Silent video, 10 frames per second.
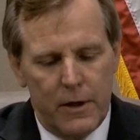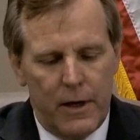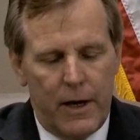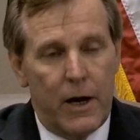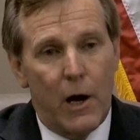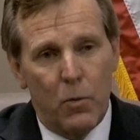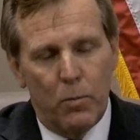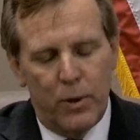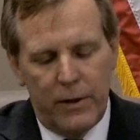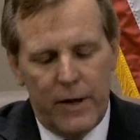And I will
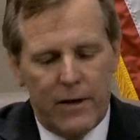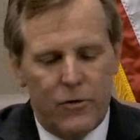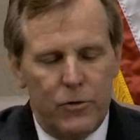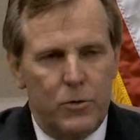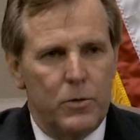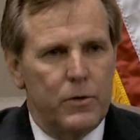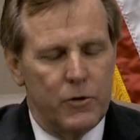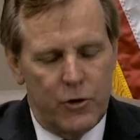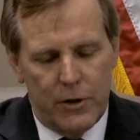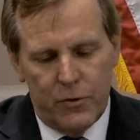bring that to the
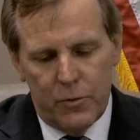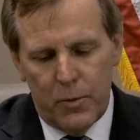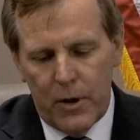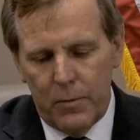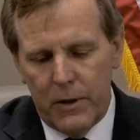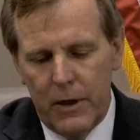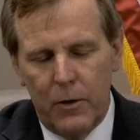Sheriff's Department.